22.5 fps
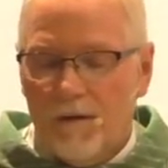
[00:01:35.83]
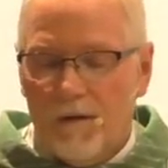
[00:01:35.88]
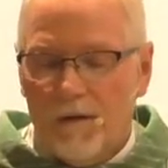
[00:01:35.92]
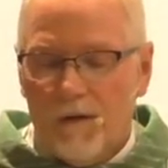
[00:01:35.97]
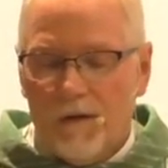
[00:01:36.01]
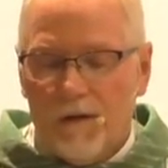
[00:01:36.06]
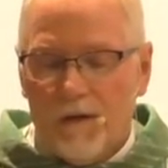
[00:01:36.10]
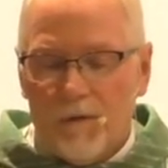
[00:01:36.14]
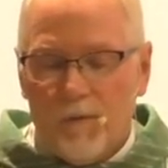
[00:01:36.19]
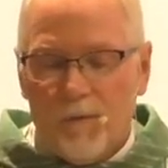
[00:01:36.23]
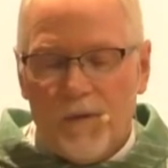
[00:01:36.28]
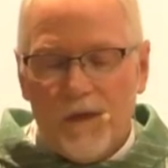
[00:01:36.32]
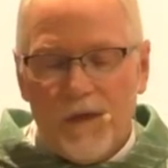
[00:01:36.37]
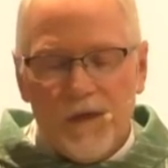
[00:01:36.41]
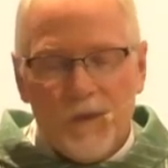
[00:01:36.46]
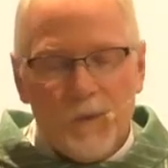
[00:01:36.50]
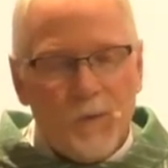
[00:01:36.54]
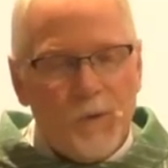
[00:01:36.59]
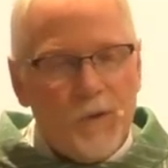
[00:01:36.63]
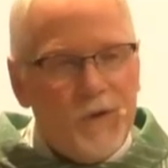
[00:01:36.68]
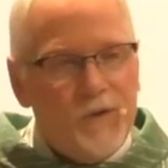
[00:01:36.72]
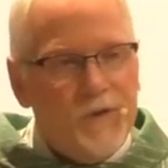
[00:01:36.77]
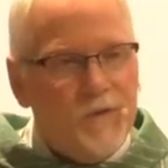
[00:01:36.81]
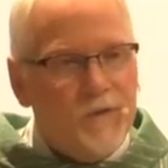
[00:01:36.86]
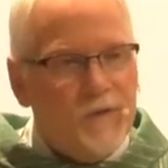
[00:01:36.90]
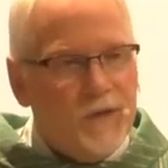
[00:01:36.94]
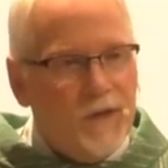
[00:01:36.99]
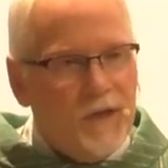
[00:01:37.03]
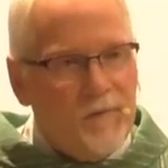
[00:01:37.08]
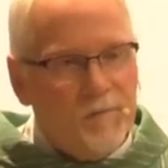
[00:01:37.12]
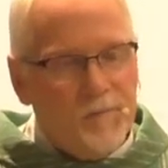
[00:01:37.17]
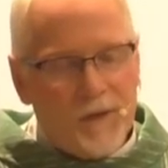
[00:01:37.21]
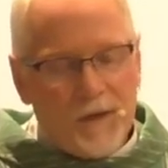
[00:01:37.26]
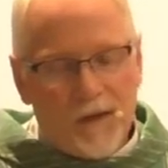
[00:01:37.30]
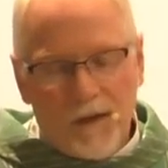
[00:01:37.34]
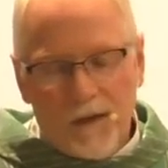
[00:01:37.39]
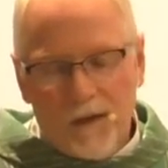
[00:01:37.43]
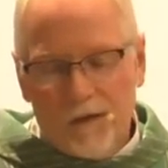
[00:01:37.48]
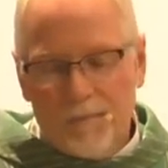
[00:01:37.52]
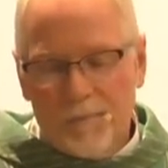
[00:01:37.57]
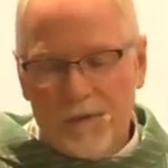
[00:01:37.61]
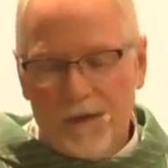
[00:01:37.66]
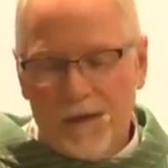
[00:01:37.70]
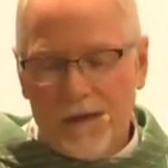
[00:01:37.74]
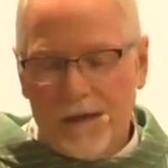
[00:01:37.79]
With these words of St. Paul in
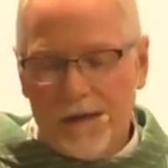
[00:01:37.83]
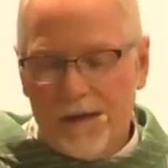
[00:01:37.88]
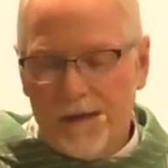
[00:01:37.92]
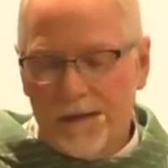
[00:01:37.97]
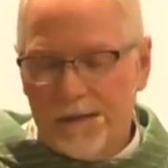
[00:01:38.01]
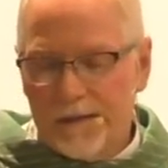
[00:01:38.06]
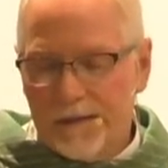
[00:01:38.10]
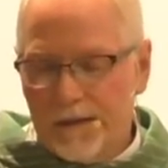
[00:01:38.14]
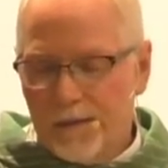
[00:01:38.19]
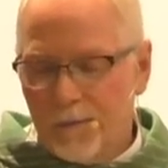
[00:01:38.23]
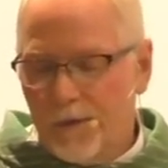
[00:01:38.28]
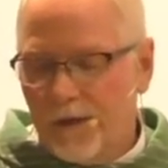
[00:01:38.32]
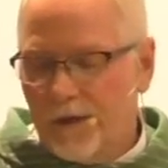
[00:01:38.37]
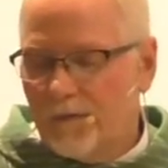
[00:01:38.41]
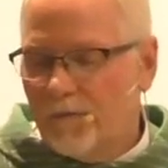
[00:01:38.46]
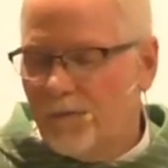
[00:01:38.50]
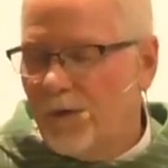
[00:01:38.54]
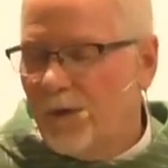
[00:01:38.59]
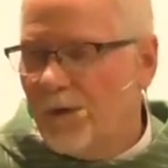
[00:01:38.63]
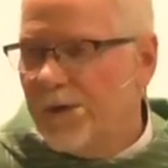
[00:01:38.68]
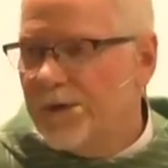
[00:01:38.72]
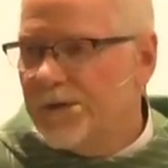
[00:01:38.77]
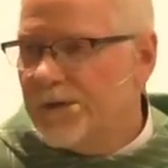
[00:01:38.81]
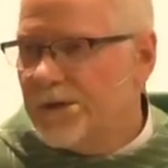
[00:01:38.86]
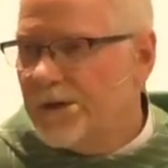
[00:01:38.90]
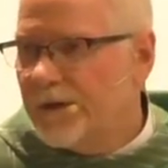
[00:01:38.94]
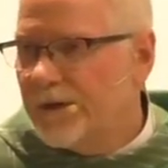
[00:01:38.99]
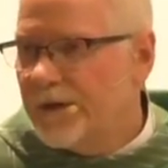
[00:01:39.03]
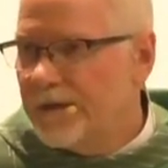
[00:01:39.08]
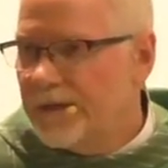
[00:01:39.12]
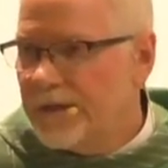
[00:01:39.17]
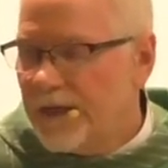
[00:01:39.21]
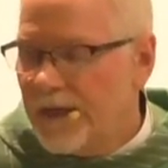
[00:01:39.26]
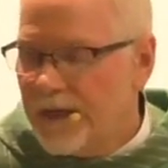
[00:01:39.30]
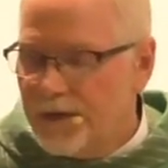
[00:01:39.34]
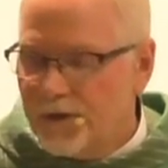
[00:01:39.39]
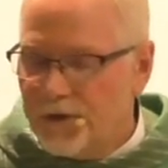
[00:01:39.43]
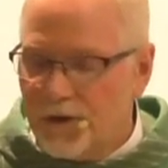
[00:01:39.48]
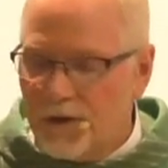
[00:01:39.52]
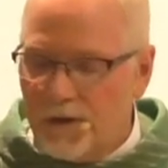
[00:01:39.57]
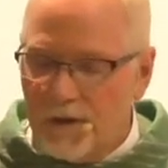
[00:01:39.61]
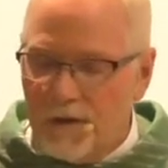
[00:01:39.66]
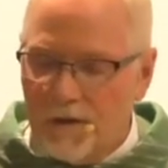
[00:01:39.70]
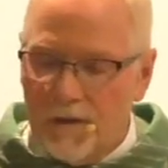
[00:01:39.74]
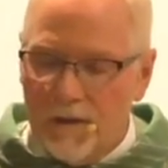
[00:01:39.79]
mind, I want to focus our
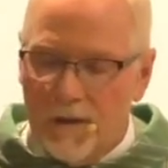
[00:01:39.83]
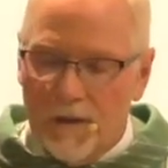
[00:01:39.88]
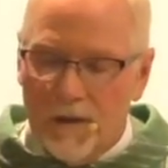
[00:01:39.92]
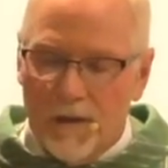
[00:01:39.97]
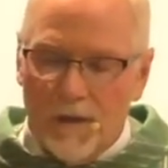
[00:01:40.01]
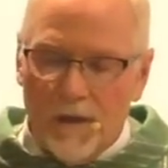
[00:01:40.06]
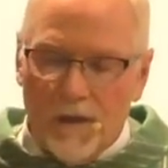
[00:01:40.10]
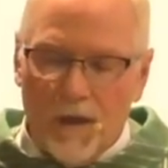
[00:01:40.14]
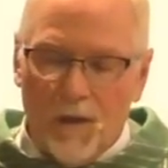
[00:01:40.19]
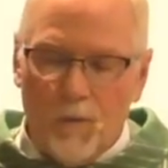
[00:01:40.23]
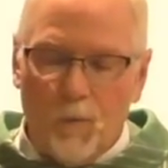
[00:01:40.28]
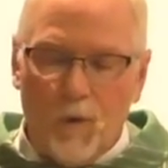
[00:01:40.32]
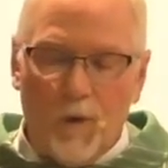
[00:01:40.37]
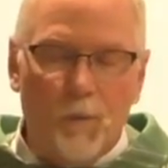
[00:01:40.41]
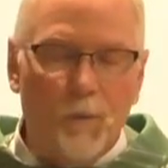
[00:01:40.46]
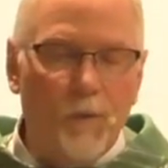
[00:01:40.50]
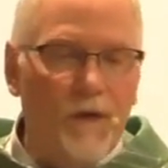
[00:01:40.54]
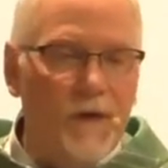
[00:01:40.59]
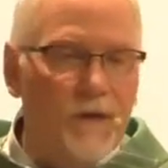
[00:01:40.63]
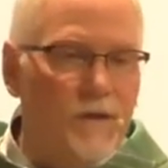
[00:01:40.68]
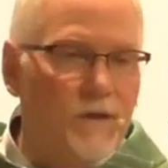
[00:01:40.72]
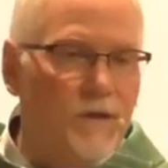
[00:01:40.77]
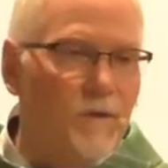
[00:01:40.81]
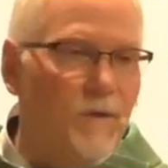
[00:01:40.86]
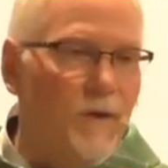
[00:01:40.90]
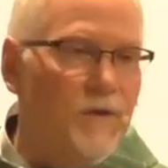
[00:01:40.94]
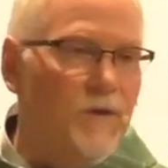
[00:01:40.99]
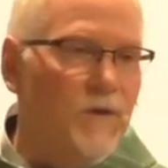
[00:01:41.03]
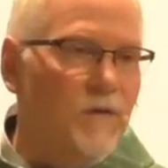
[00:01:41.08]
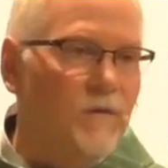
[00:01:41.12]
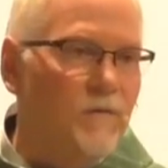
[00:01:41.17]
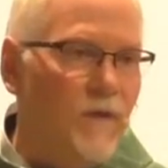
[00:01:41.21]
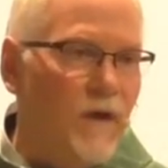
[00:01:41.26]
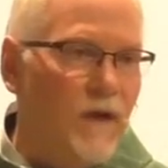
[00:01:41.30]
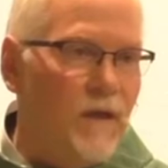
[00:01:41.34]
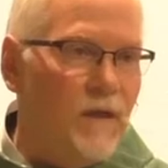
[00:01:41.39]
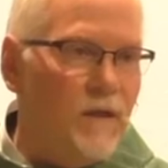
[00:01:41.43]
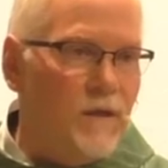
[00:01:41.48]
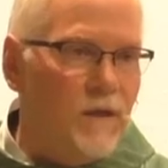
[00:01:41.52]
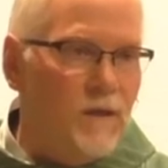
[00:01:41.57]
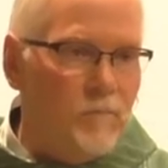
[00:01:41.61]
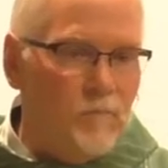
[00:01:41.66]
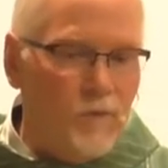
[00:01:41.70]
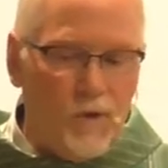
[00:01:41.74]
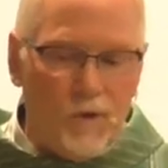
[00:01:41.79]
attention on what we do as a faith
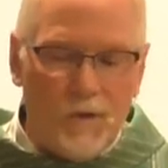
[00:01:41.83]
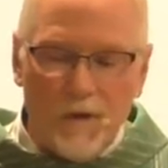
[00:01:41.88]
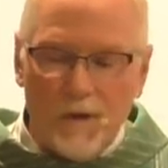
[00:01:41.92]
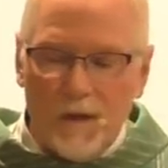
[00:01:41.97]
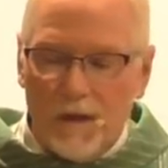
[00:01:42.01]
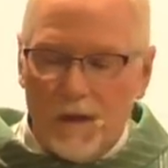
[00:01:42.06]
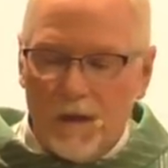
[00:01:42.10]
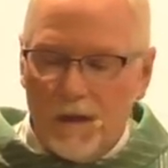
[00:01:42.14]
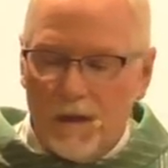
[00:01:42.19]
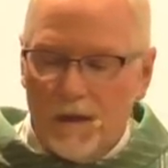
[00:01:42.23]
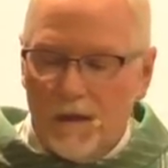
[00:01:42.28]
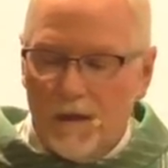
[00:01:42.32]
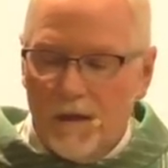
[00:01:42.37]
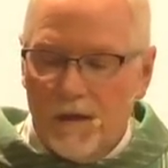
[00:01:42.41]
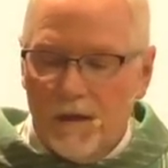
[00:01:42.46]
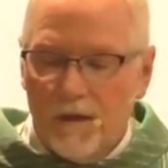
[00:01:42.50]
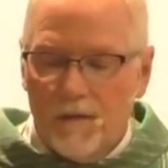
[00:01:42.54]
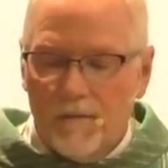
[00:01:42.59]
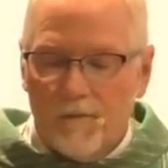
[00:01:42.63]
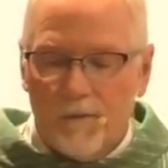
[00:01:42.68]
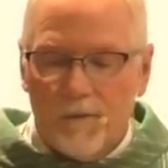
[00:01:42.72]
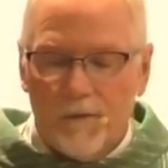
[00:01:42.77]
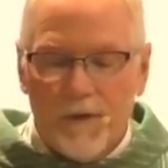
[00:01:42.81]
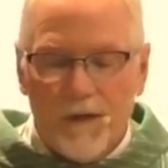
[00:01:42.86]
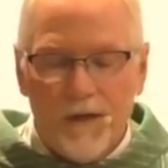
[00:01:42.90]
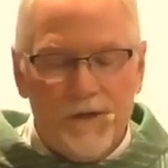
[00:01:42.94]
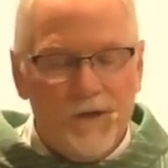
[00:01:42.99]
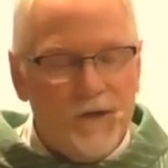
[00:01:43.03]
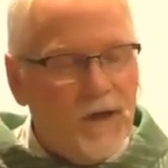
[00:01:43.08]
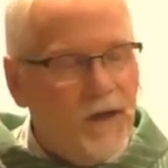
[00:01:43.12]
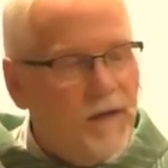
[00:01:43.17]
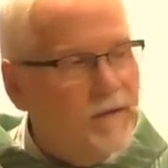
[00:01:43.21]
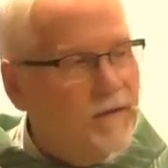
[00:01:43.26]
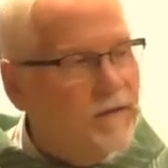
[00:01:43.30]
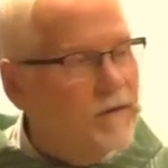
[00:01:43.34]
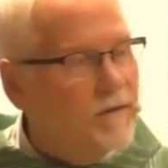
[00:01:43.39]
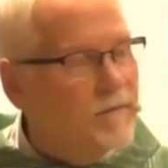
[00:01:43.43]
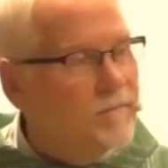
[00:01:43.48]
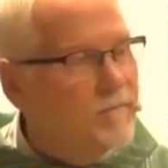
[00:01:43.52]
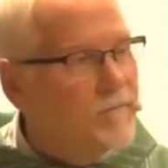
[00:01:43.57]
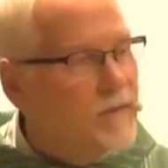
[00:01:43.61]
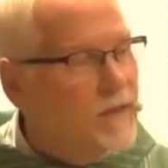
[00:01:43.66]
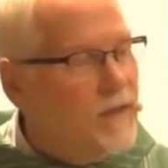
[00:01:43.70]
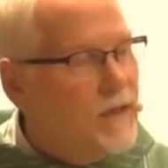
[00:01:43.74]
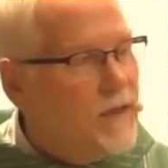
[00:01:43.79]
community for each other.
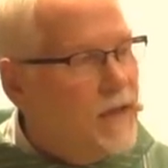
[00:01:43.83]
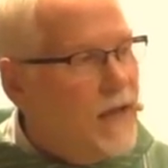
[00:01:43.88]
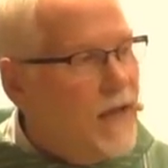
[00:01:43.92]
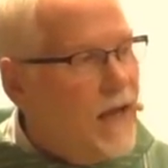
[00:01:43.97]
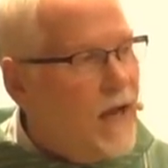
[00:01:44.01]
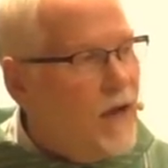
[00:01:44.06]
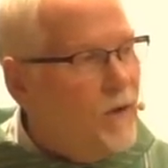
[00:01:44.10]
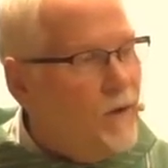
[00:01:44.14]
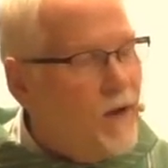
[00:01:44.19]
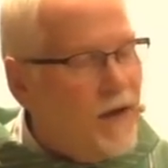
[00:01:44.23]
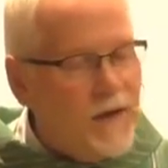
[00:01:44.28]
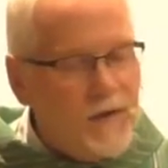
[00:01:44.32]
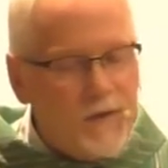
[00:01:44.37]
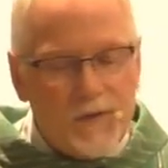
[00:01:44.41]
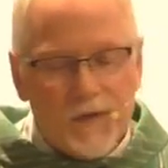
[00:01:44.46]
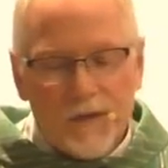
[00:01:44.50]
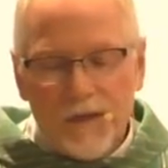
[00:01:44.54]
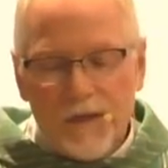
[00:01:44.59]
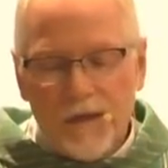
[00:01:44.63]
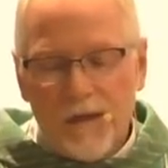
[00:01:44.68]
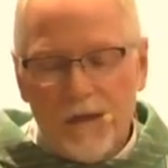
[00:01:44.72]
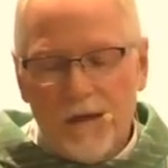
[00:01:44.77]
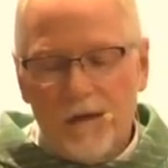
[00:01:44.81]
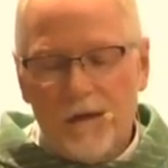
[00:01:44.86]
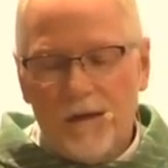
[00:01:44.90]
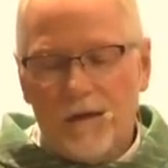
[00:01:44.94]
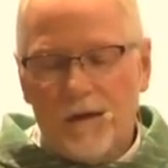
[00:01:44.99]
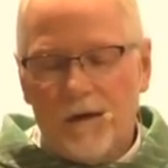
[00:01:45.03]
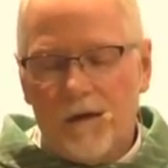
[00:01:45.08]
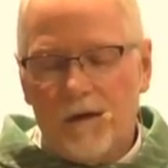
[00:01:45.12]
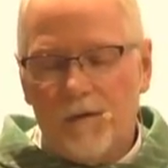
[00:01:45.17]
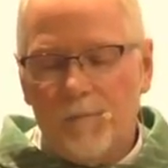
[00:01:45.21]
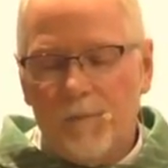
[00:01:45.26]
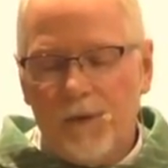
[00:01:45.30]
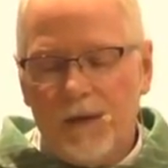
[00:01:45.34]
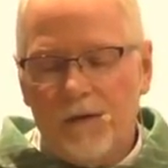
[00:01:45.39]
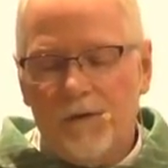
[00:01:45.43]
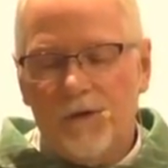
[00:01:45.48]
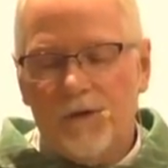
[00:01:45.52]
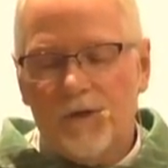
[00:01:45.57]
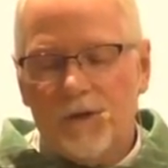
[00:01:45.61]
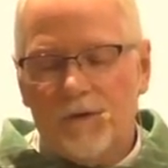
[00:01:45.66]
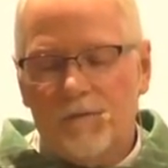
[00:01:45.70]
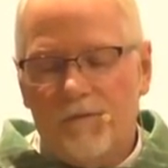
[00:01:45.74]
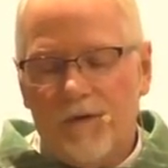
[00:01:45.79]
How I see our
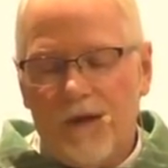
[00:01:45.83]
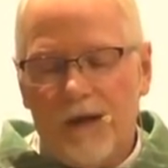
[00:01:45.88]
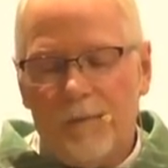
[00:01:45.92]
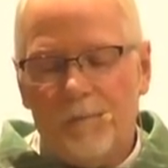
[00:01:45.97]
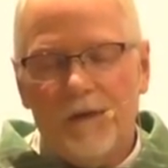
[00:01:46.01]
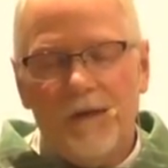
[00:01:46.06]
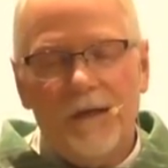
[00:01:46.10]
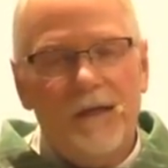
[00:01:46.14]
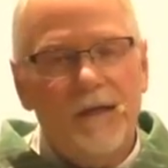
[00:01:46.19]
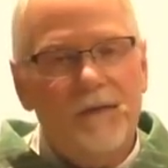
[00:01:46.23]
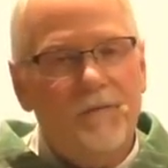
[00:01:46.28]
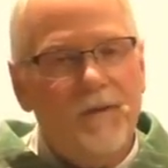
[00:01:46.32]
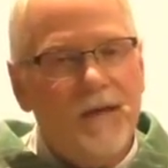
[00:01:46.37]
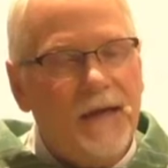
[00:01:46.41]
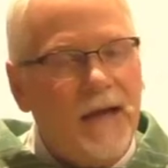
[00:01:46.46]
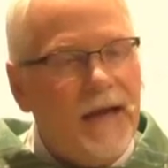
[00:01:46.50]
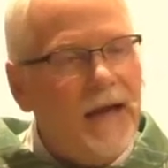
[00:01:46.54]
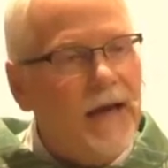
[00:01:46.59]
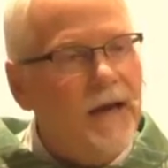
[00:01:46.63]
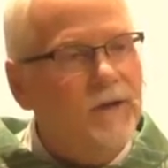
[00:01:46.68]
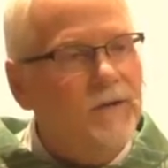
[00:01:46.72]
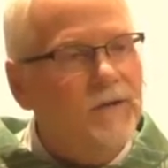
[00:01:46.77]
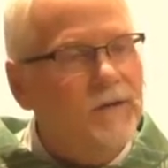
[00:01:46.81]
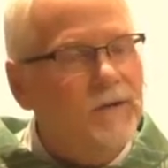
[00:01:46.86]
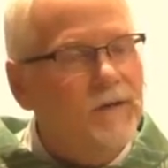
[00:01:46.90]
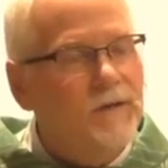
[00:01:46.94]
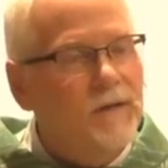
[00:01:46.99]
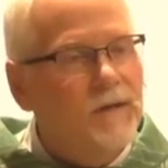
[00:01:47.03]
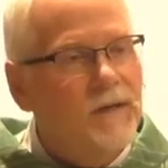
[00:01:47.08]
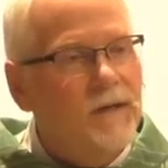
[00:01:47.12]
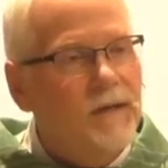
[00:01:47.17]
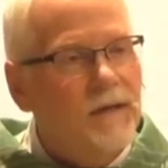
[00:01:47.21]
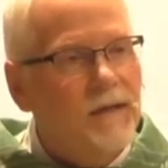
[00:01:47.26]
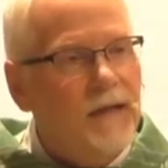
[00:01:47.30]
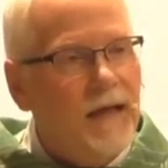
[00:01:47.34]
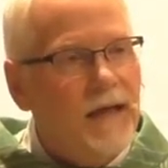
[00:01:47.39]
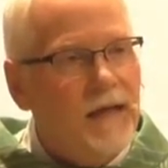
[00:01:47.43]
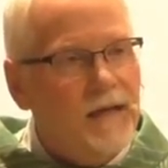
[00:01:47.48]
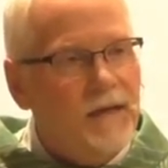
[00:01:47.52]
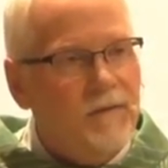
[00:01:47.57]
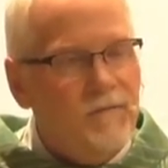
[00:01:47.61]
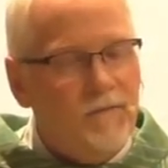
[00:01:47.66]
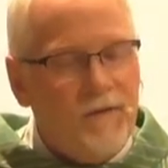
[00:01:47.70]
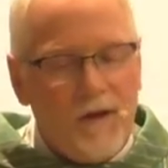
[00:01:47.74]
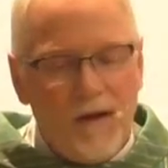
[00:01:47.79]
parish family living out that
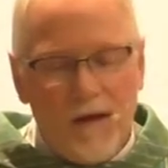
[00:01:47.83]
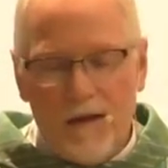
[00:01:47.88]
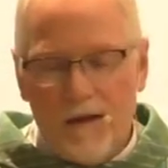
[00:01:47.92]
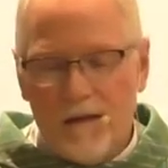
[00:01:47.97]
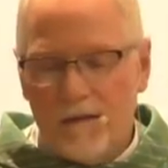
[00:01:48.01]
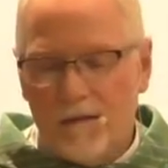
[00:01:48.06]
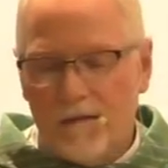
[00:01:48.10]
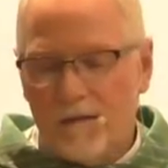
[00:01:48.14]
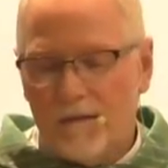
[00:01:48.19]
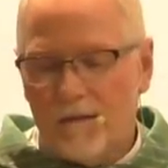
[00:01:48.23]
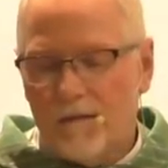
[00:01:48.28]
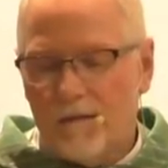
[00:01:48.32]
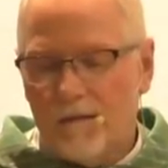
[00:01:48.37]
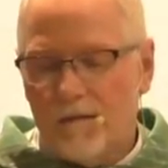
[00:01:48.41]
faith